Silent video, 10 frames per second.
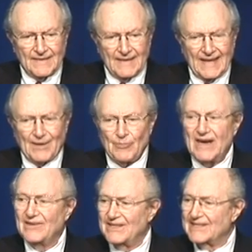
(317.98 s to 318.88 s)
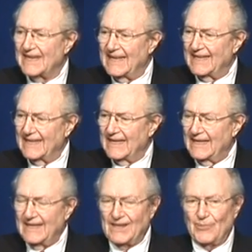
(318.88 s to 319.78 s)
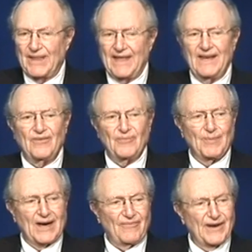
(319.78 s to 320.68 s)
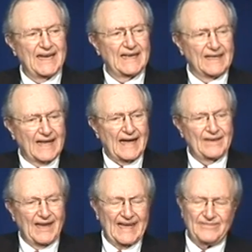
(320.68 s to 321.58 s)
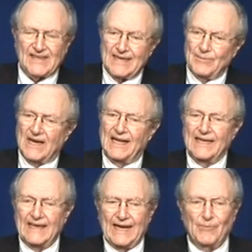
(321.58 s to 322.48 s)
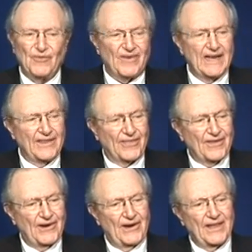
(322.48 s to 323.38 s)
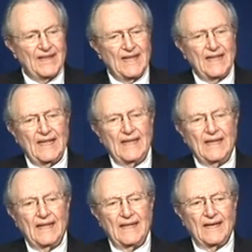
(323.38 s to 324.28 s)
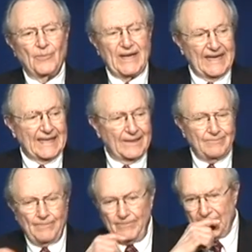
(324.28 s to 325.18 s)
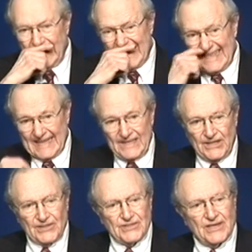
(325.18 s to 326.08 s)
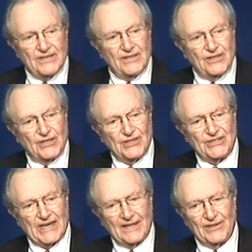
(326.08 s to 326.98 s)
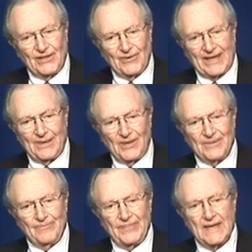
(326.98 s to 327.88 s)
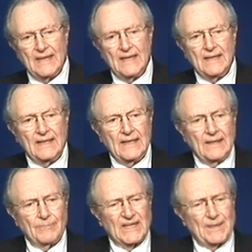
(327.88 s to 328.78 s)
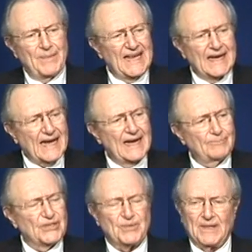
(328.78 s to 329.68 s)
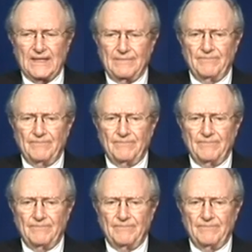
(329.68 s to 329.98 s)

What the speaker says: And I'm proud to say that with the help of my friend and lifetime colleague, Emil Freireich III, we did, in 10 years, cure childhood leukemia. But the big accomplishment,